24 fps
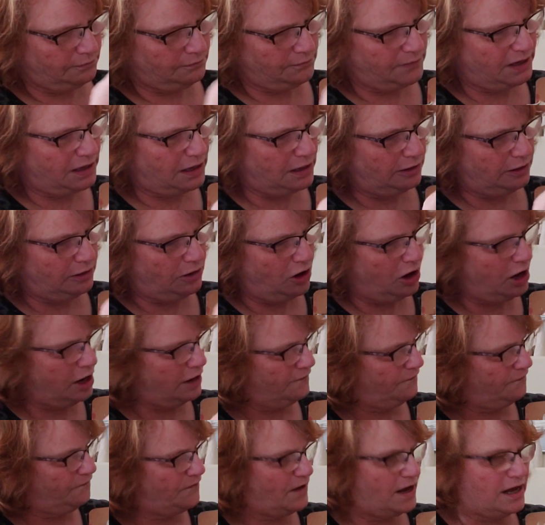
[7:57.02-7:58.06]
but a lot
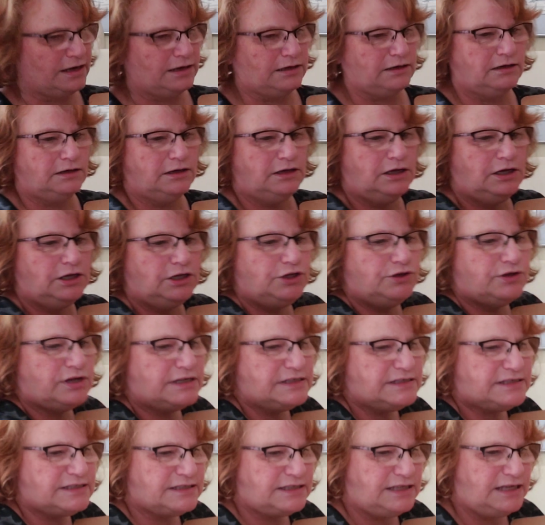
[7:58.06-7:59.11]
of fun. You
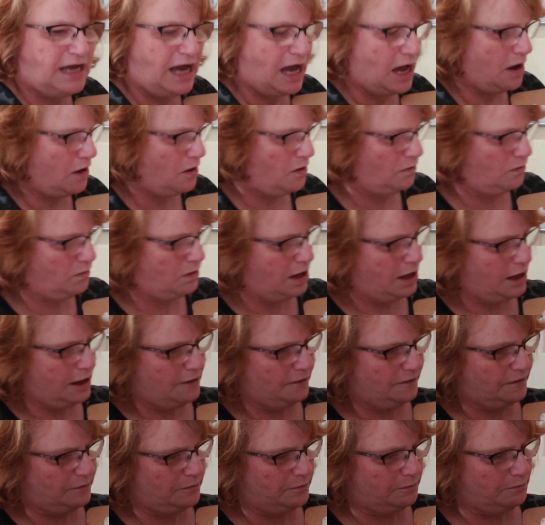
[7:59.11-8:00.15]
can see how
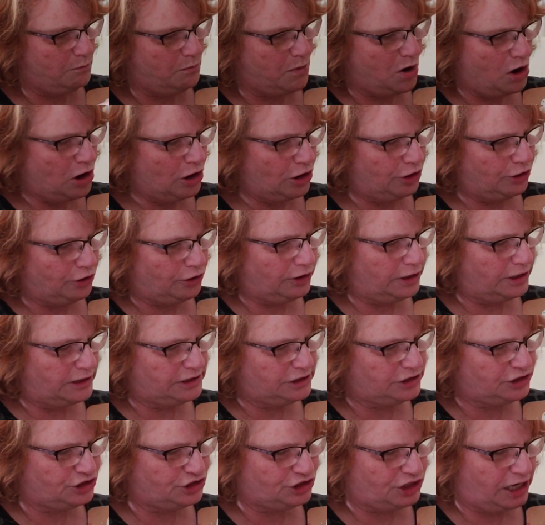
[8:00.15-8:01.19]
the marker
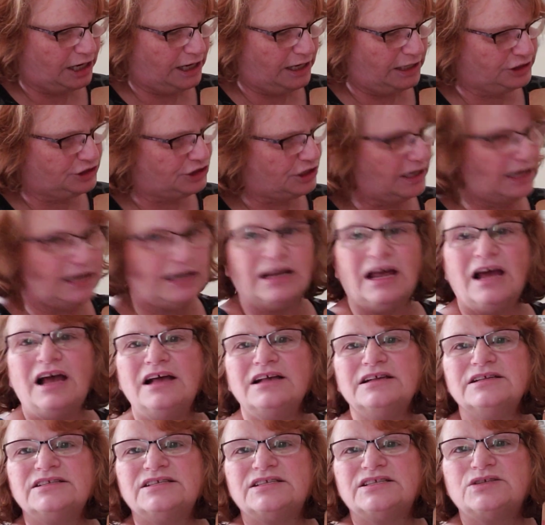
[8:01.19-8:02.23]
is changing and
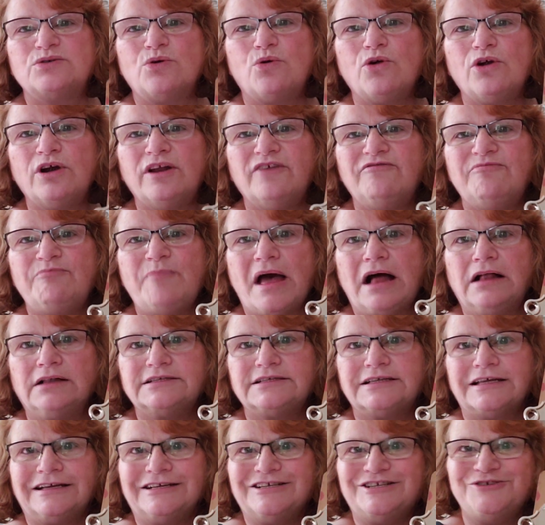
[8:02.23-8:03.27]
sort of
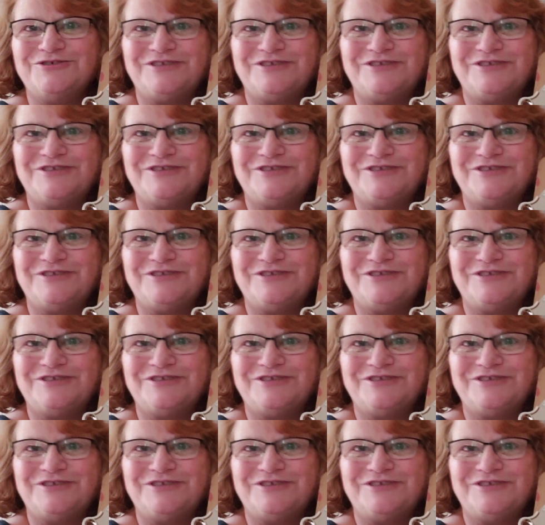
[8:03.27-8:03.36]
melting. Do